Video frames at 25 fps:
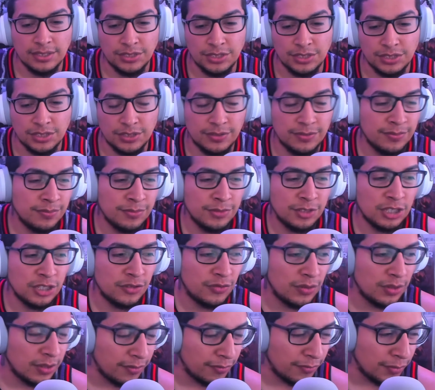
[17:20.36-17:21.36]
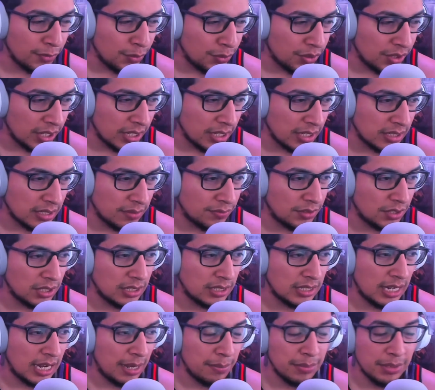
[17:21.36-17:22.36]
Just for the few things of
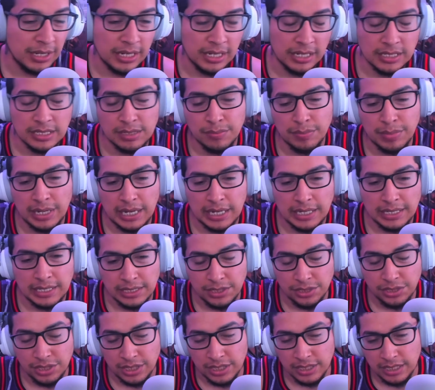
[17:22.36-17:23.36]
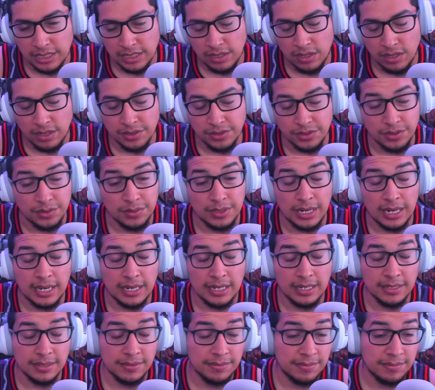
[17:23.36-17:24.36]
just not being into bondage, and then also
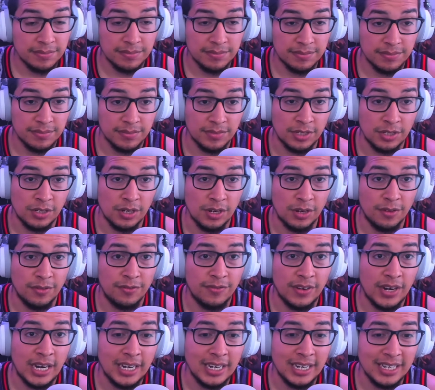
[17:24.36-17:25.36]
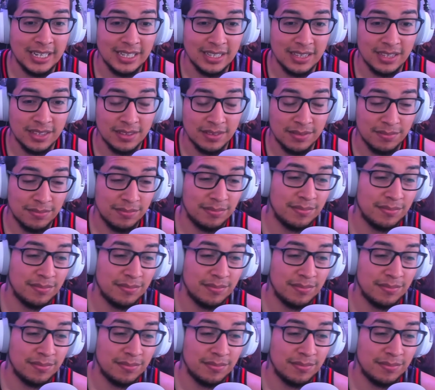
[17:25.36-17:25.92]
not, you know, finding